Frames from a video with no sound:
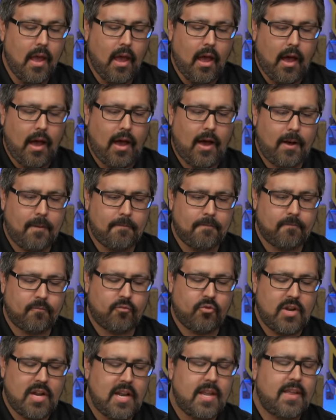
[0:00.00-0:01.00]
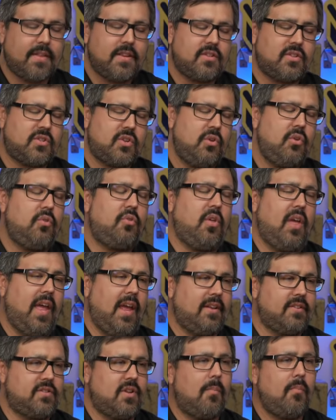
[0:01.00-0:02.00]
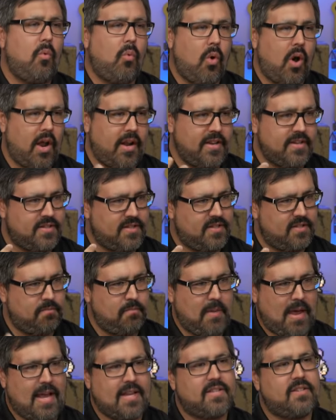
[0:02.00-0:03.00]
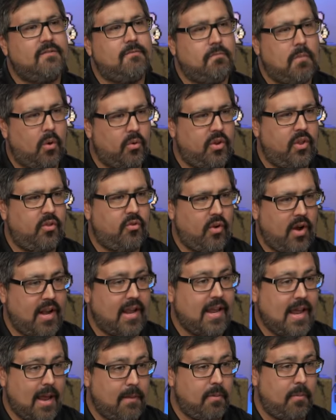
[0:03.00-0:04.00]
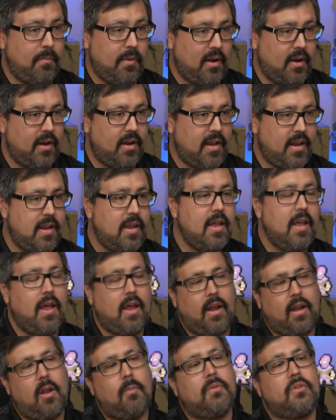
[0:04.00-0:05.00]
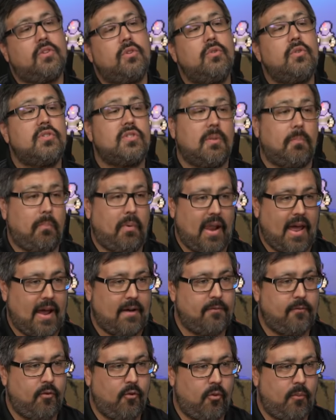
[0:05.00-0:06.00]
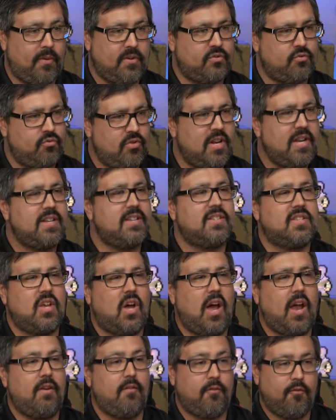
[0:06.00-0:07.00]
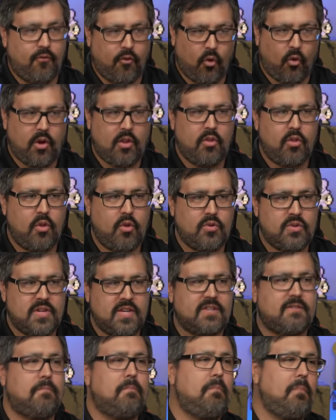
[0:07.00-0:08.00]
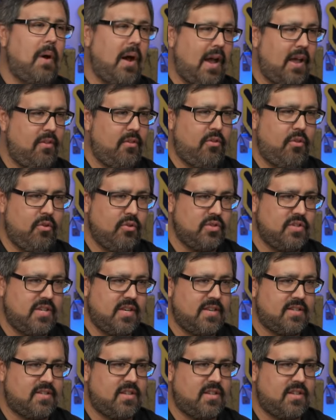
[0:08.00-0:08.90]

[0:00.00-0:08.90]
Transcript: Um, really, there's two things. Number one is this massive multi-threaded capability. And number two is the platform. It's really designed for enthusiasts by enthusiasts.